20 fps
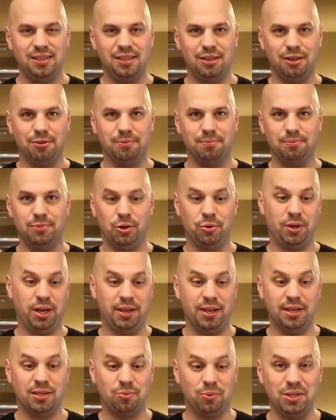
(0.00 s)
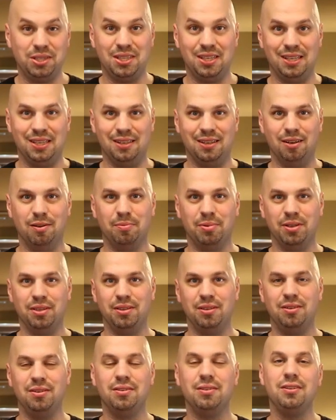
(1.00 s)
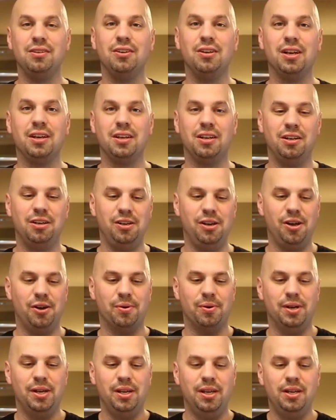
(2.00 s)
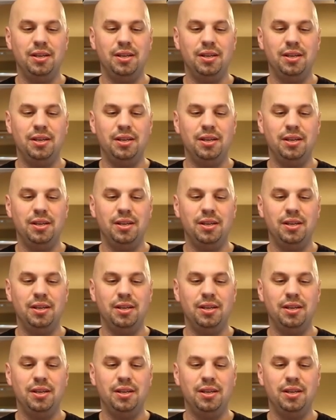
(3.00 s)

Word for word: you know, okay, that's whiskey in there, but you're, you're not gonna know.